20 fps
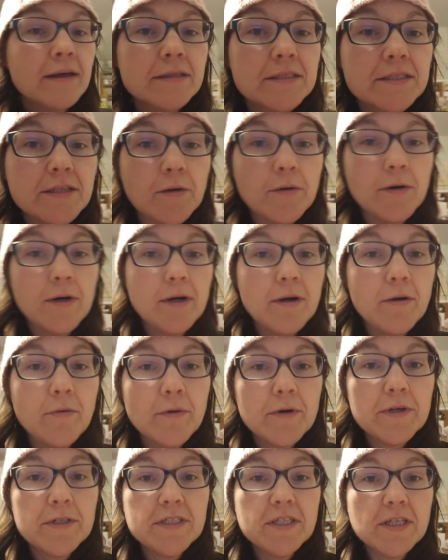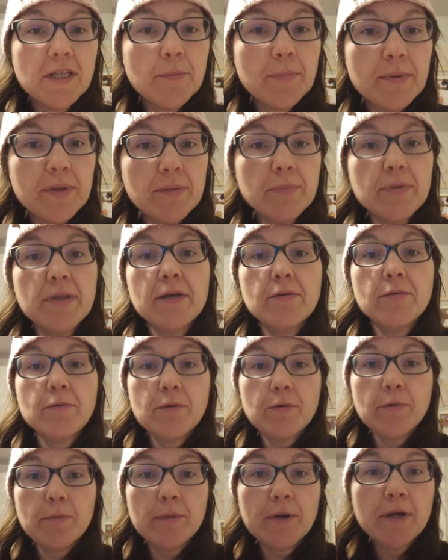So, we're still up in the
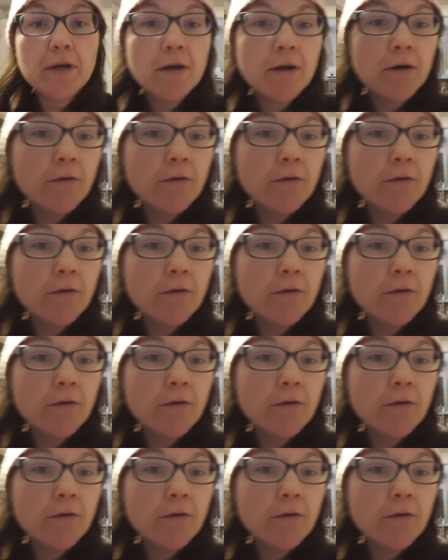playroom.